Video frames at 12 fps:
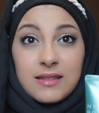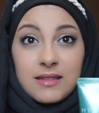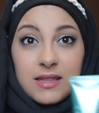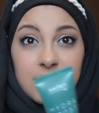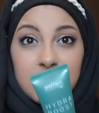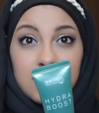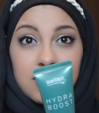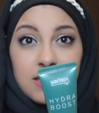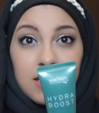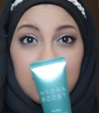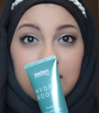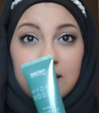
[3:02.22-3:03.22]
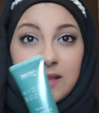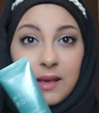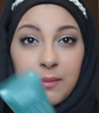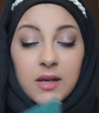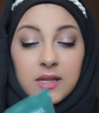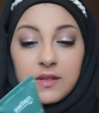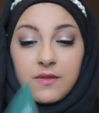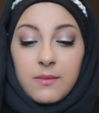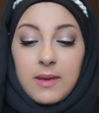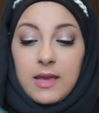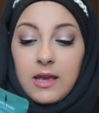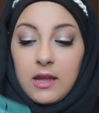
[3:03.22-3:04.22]
this is a must for
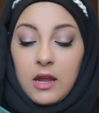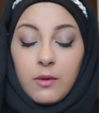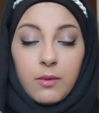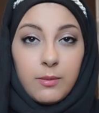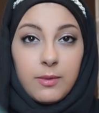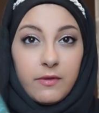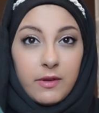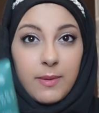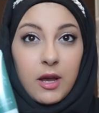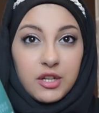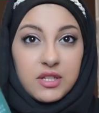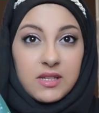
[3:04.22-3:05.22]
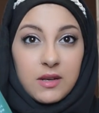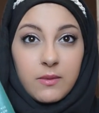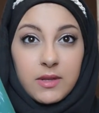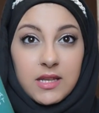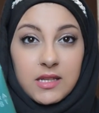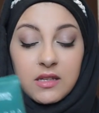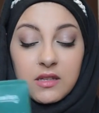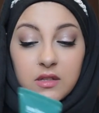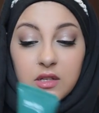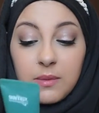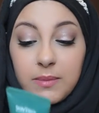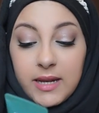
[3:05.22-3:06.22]
me, and I will be repurchasing when this is
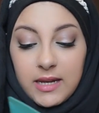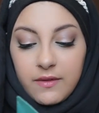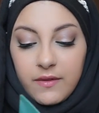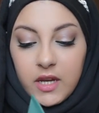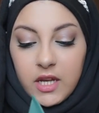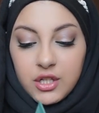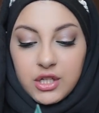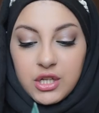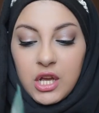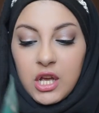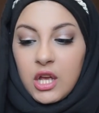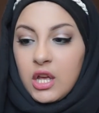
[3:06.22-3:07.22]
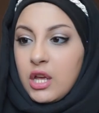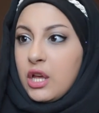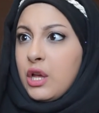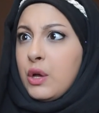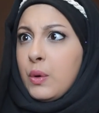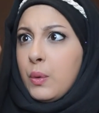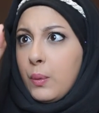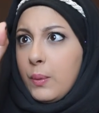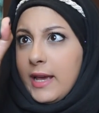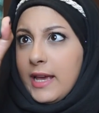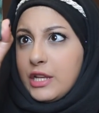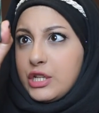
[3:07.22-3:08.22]
completely finished,
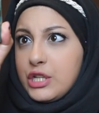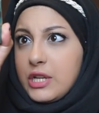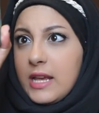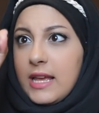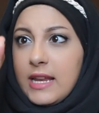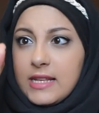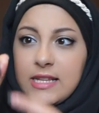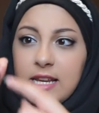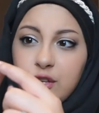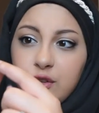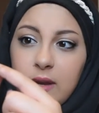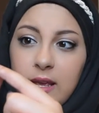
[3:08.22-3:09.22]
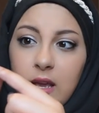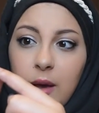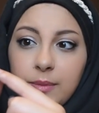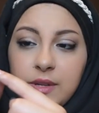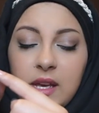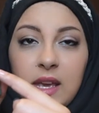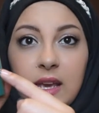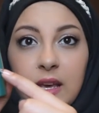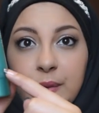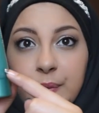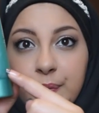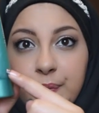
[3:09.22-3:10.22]
which it is literally up to
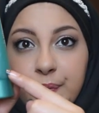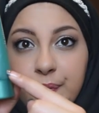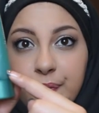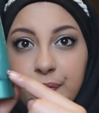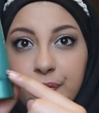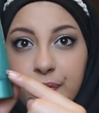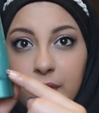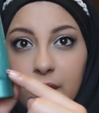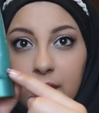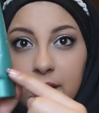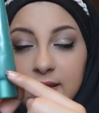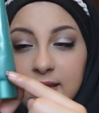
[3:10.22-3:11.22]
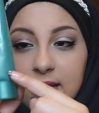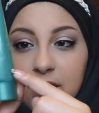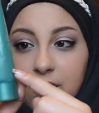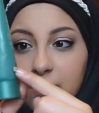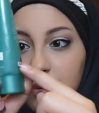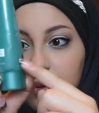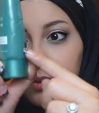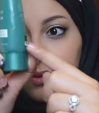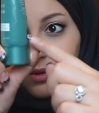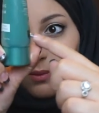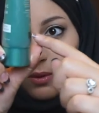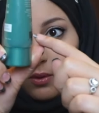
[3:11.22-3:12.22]
here. I could see through
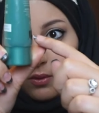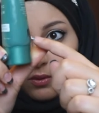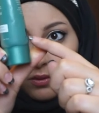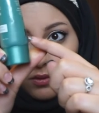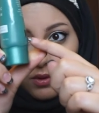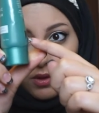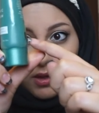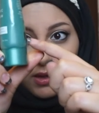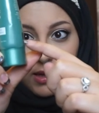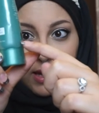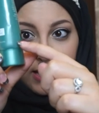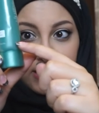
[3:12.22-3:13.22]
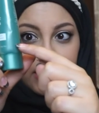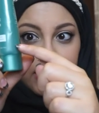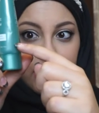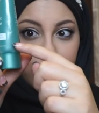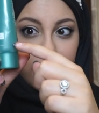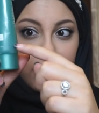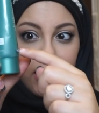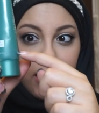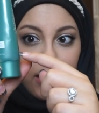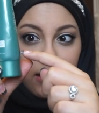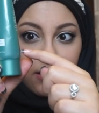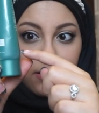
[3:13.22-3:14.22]
the bottle. It's literally
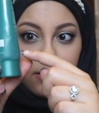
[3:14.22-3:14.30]
here.